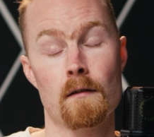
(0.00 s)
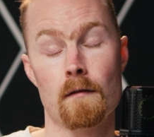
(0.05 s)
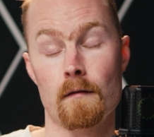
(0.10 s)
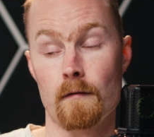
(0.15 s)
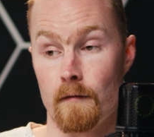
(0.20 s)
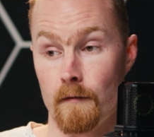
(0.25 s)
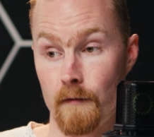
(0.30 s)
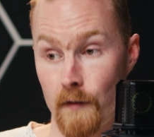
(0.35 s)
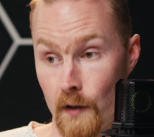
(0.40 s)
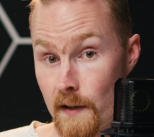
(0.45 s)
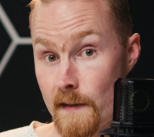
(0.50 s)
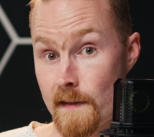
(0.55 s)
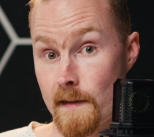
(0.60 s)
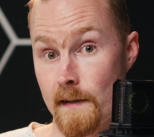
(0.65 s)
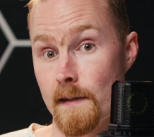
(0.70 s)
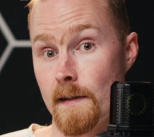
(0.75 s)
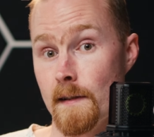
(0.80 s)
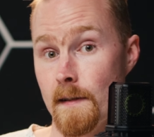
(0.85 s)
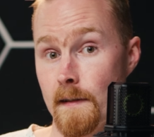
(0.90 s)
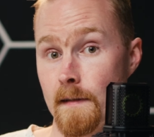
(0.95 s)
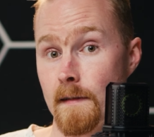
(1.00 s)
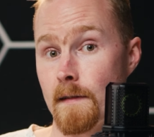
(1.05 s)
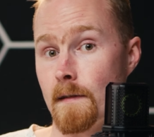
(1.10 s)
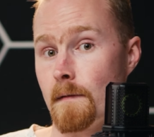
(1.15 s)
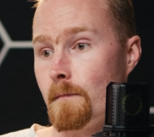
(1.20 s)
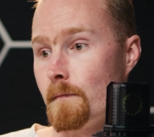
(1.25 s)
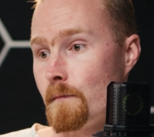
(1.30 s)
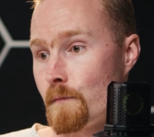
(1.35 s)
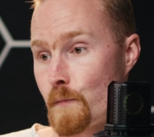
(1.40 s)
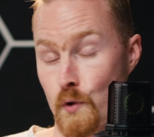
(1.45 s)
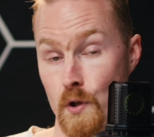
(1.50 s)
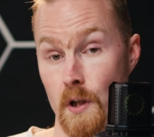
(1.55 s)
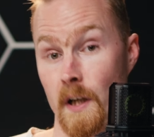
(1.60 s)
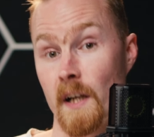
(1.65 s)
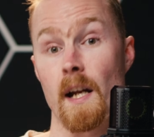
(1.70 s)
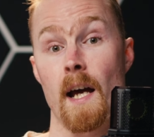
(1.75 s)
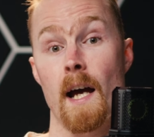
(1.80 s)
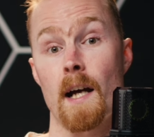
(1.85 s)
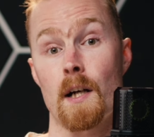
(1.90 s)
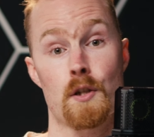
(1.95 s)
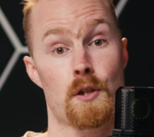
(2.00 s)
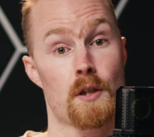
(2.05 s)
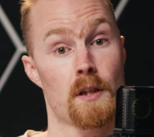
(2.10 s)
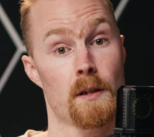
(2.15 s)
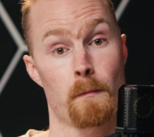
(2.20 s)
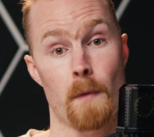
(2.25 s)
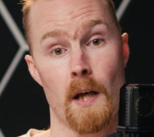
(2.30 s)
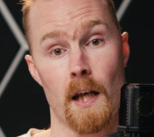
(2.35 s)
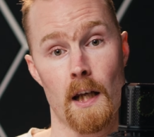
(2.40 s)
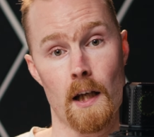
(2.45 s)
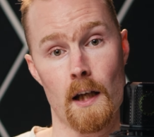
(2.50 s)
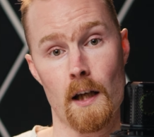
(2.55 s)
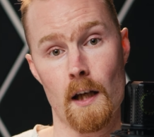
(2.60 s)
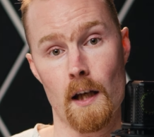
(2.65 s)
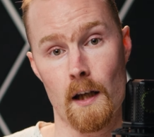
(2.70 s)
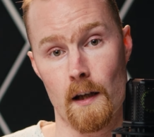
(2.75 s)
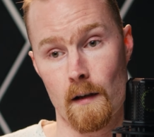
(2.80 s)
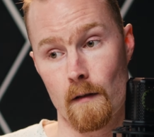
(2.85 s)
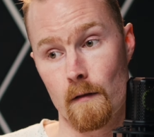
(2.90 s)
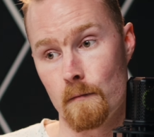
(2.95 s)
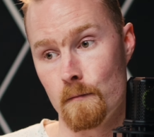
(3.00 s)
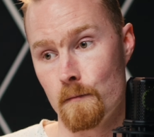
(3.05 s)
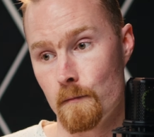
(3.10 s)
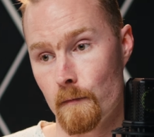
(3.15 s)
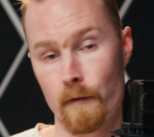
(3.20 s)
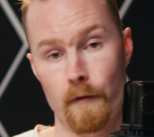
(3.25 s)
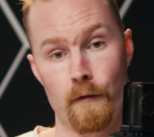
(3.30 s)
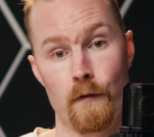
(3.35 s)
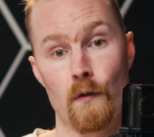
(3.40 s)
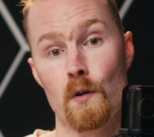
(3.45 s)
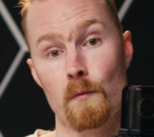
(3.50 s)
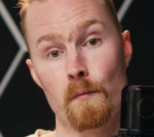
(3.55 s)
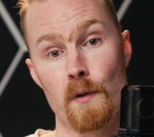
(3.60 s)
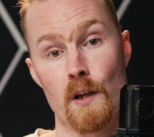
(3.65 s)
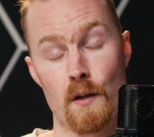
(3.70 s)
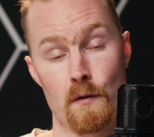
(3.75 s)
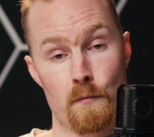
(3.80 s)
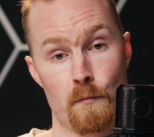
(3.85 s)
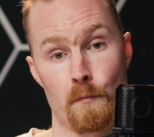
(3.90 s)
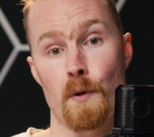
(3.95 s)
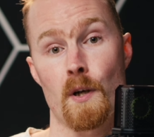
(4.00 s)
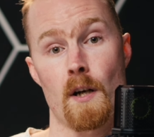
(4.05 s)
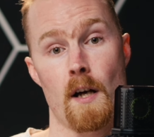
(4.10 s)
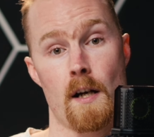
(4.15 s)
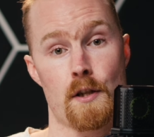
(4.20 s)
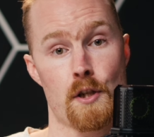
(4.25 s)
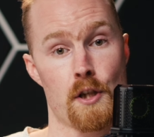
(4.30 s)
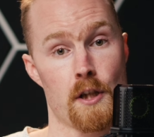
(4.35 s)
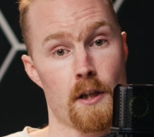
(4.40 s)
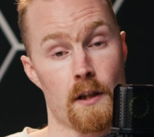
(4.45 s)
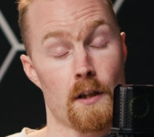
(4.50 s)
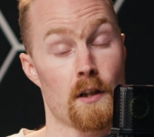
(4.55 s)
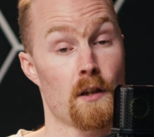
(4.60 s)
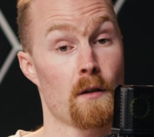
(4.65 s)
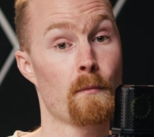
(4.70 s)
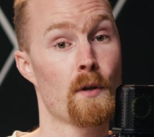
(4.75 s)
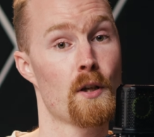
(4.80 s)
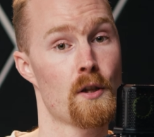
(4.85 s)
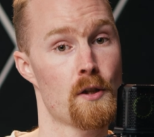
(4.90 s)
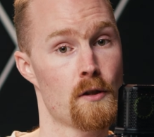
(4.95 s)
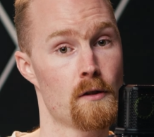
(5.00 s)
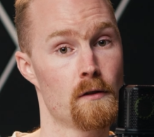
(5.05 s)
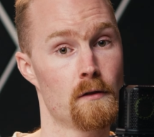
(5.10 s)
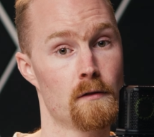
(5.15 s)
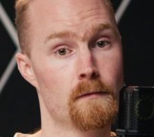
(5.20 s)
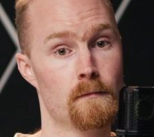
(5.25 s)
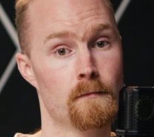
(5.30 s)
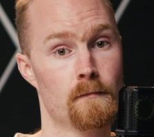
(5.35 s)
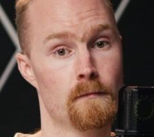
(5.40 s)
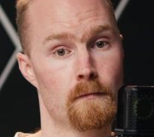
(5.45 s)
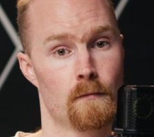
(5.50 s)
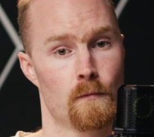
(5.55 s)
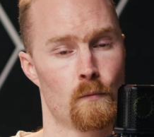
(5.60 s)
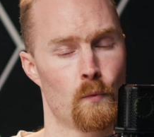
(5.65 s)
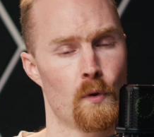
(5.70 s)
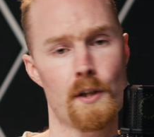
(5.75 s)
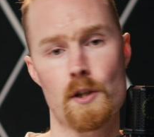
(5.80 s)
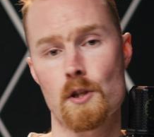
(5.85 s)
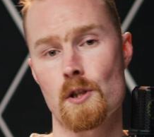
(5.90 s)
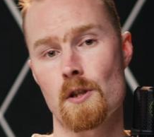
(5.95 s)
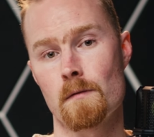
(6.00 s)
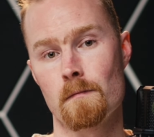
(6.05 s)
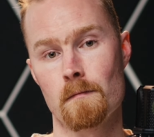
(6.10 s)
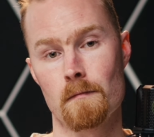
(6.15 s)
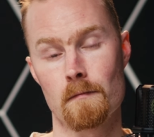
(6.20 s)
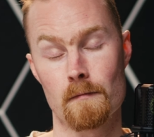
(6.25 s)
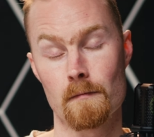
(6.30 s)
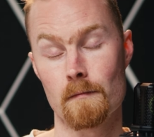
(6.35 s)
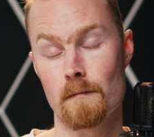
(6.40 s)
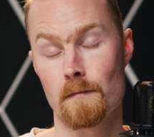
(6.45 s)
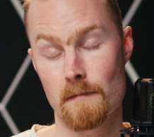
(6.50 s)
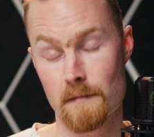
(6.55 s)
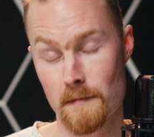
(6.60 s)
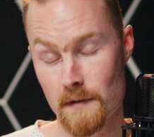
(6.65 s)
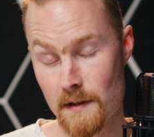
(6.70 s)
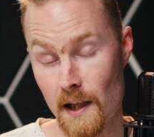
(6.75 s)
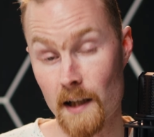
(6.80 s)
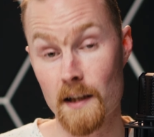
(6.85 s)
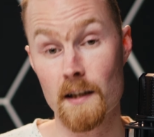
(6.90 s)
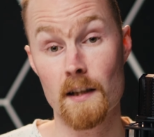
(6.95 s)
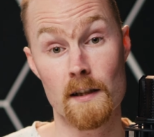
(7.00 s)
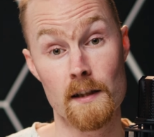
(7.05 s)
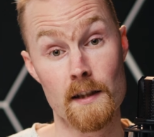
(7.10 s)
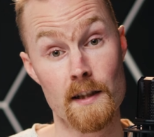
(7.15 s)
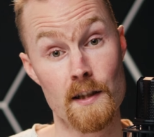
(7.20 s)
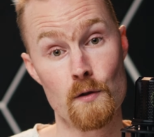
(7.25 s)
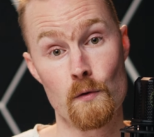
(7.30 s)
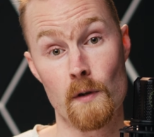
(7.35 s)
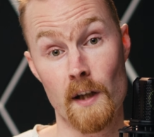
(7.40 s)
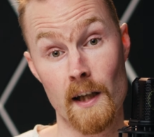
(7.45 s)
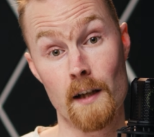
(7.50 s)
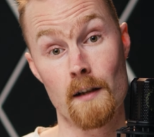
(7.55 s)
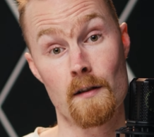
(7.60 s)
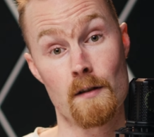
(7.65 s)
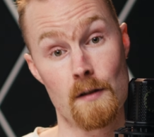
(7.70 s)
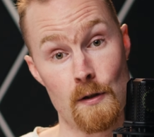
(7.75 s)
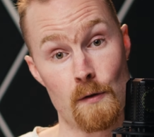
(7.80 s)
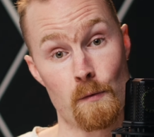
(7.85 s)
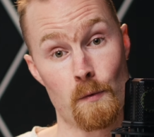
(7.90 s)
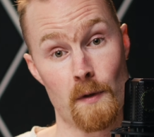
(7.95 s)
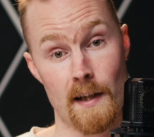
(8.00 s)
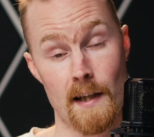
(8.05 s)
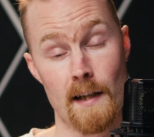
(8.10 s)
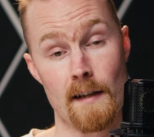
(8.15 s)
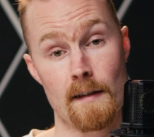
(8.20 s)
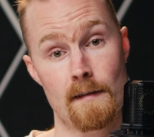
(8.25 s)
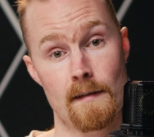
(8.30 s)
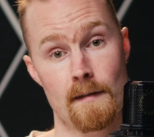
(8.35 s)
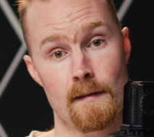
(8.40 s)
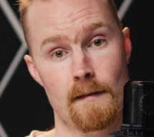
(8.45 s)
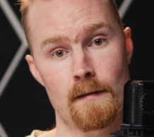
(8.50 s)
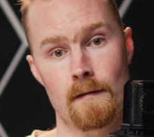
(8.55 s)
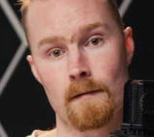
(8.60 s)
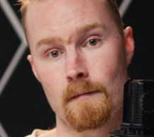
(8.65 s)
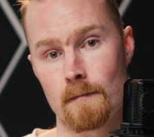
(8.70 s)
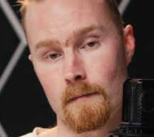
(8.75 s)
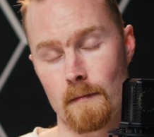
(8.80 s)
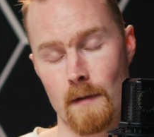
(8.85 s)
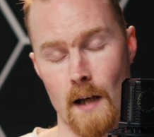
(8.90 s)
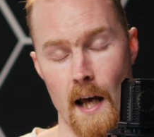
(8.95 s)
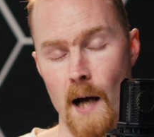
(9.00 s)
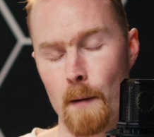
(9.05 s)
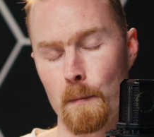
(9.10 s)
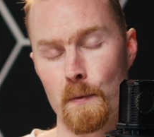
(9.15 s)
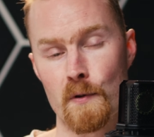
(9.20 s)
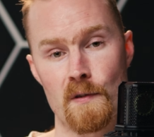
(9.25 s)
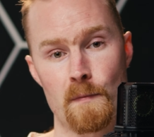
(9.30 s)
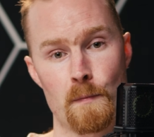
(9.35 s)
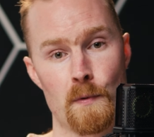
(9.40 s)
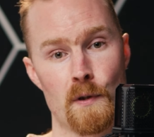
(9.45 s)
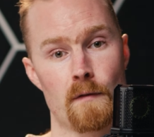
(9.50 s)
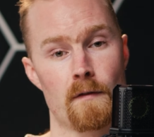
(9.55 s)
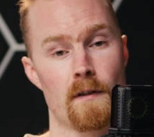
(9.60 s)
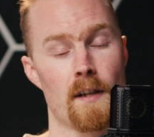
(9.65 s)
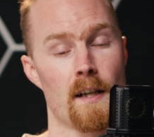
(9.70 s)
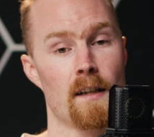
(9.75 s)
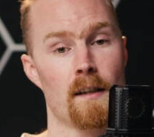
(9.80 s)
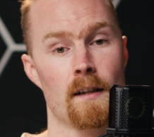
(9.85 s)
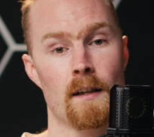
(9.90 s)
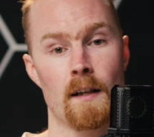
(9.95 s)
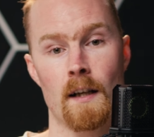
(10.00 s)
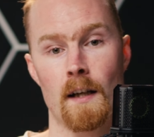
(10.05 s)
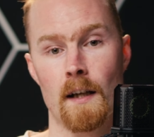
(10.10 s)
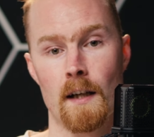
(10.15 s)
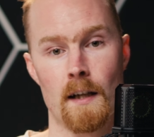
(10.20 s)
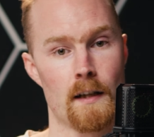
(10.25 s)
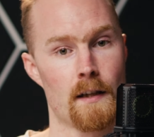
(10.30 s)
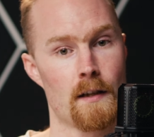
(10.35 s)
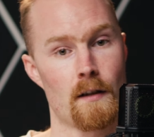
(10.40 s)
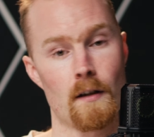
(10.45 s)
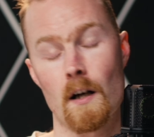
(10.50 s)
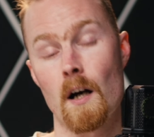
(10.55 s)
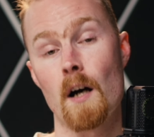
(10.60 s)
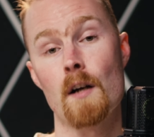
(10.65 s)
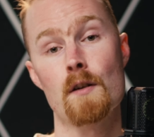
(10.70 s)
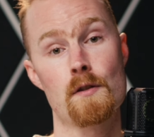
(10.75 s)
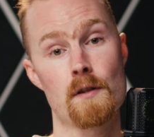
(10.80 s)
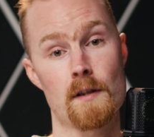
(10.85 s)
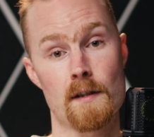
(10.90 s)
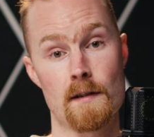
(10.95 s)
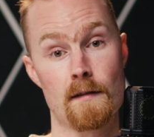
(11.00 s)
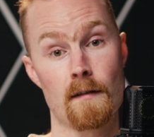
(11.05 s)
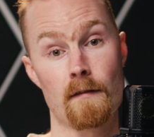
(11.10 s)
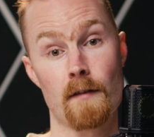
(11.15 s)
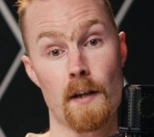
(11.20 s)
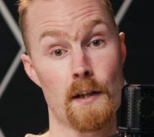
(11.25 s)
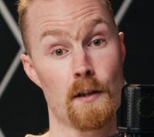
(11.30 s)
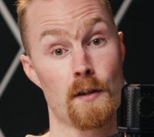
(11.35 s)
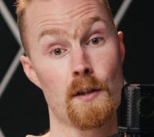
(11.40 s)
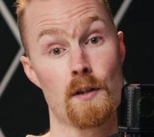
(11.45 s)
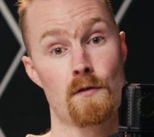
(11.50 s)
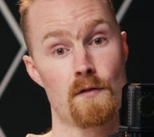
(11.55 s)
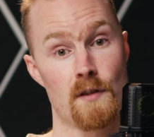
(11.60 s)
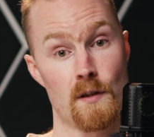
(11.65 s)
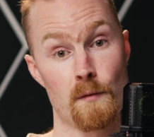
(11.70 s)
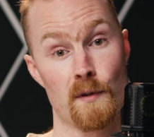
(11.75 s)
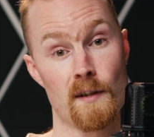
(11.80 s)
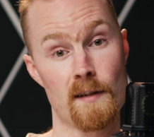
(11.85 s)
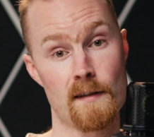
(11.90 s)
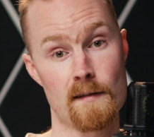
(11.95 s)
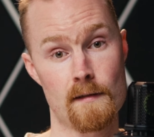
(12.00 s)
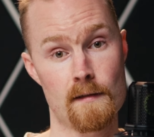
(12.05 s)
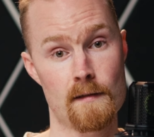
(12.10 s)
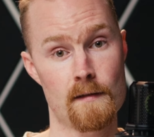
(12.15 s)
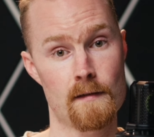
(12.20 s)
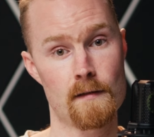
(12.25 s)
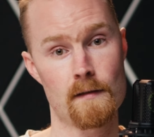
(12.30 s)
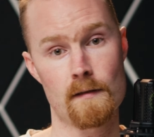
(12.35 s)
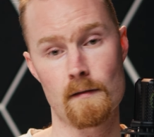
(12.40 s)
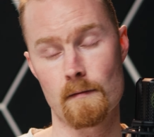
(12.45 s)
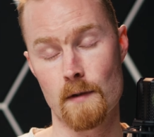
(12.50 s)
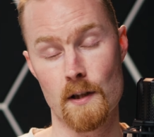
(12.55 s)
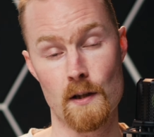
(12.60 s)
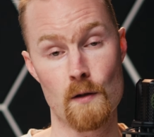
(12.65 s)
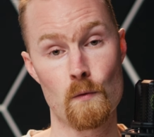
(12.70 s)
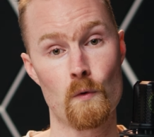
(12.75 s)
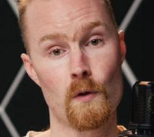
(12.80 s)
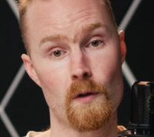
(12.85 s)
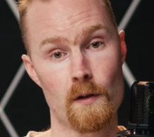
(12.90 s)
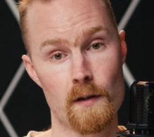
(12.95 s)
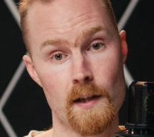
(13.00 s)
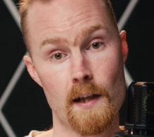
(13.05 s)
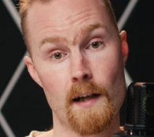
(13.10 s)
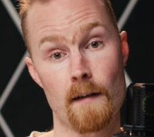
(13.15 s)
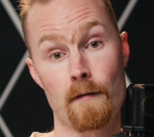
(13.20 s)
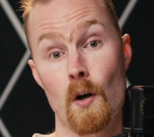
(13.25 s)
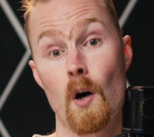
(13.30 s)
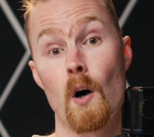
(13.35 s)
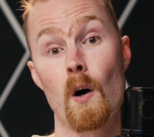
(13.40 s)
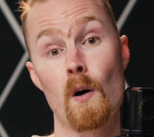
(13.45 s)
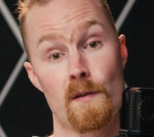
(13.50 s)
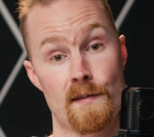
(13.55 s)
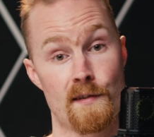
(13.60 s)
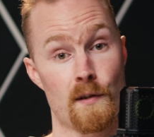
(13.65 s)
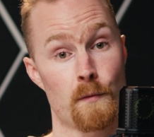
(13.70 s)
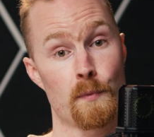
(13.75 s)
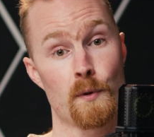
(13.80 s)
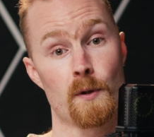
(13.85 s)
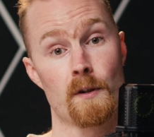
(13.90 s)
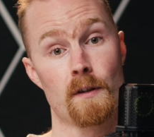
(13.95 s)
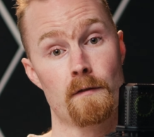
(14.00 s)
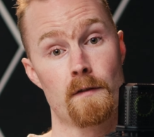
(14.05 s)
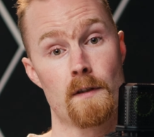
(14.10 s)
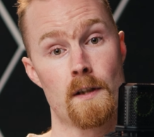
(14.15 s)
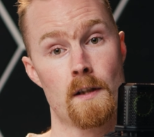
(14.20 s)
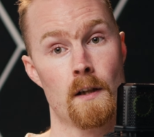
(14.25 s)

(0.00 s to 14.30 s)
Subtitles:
versus trying to actually make a full-blown production commercial, which technically you can do with this. Apple's proved it, And there are hundreds of other YouTubers in the world that have also proved